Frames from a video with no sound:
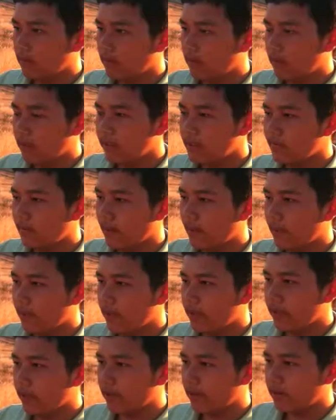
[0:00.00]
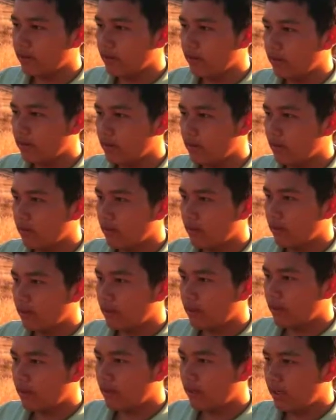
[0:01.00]
He is my brother,
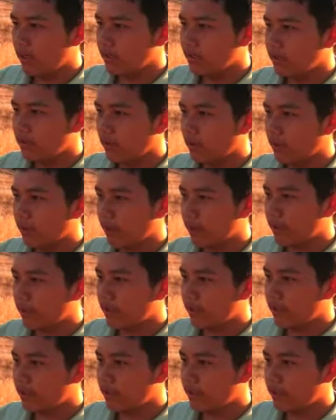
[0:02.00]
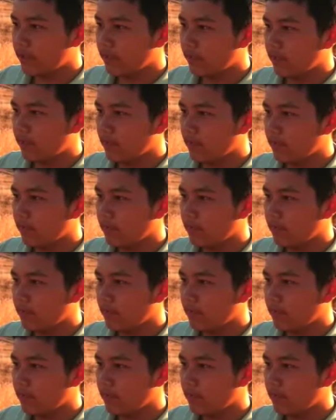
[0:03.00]
and he is your brother too.